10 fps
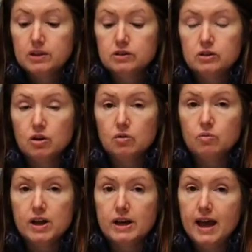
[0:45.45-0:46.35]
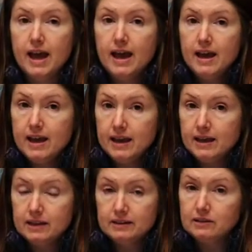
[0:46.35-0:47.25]
So when
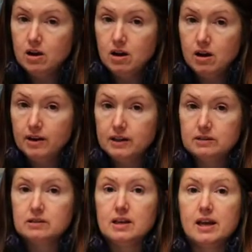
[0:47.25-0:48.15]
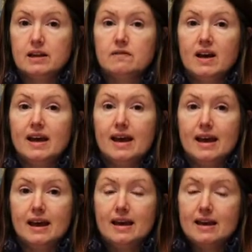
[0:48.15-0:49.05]
A is long, it's saying the
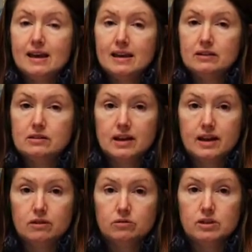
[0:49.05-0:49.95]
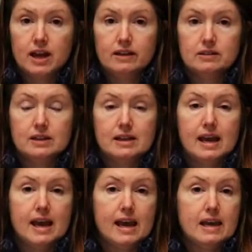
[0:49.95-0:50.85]
A sound, as in
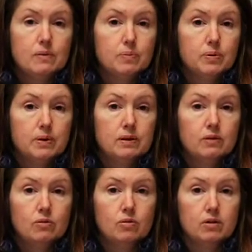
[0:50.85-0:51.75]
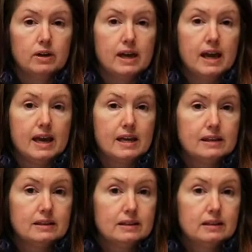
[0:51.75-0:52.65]
ape or
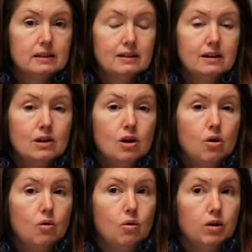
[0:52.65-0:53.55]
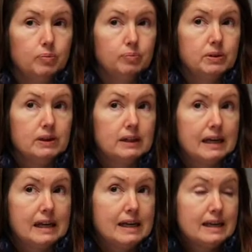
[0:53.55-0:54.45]
eight or
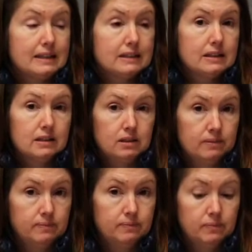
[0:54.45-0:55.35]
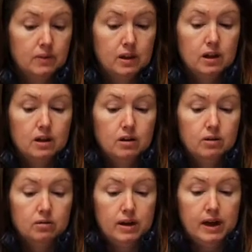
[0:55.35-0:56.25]
plate.
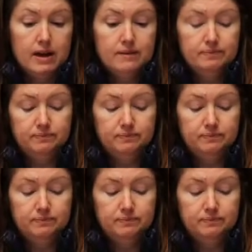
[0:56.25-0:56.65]
Okay?